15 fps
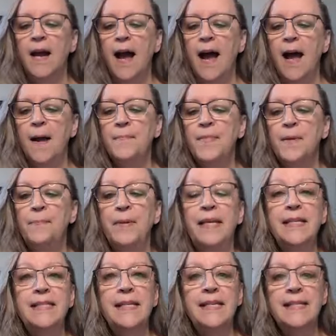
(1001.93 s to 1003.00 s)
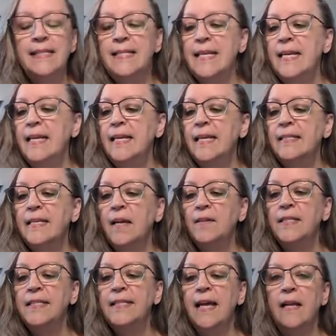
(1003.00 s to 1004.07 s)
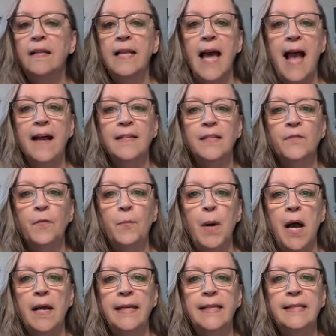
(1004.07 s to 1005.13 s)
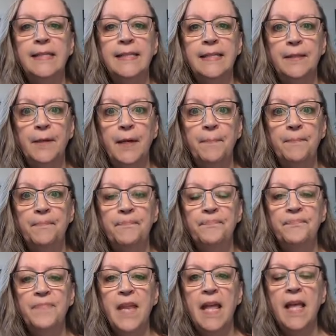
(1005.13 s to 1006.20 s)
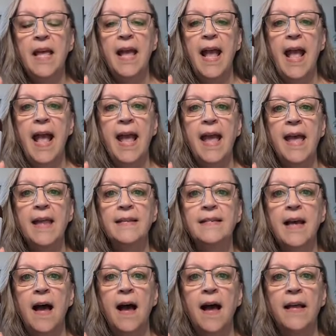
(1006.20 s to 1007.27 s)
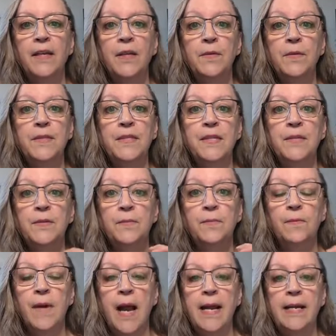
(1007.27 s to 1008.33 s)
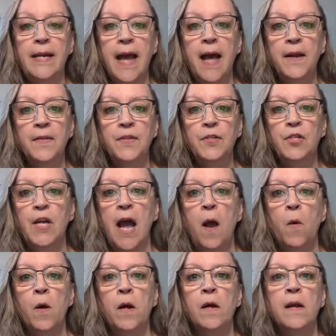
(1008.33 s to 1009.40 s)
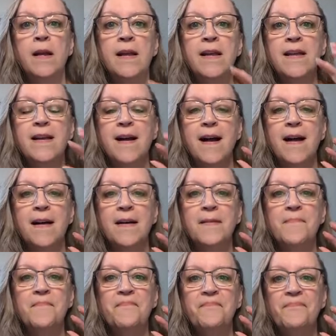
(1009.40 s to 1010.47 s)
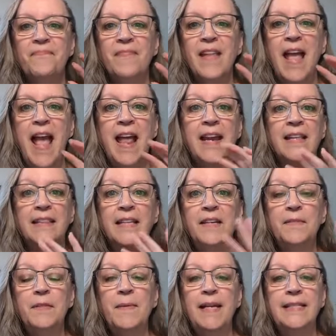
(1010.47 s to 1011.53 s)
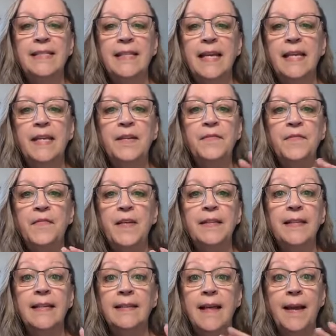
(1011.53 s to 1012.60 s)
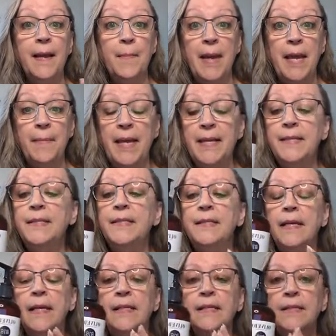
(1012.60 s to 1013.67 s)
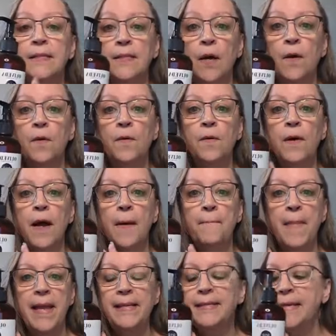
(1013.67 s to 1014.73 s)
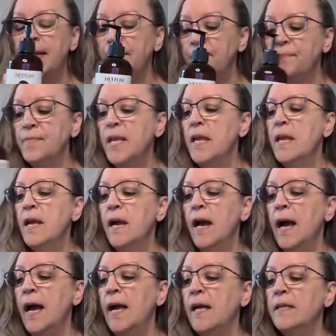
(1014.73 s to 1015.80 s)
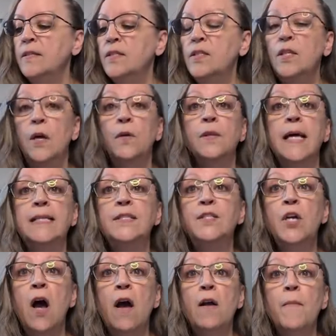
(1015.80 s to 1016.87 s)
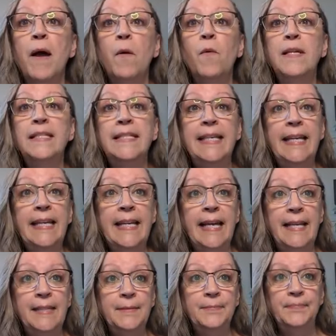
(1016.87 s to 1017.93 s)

The B16 is our Cell Active Body Serum. And I use this right out of the shower, and it leaves my skin feeling like a baby's. It is so amazing. So let's talk about what's in it.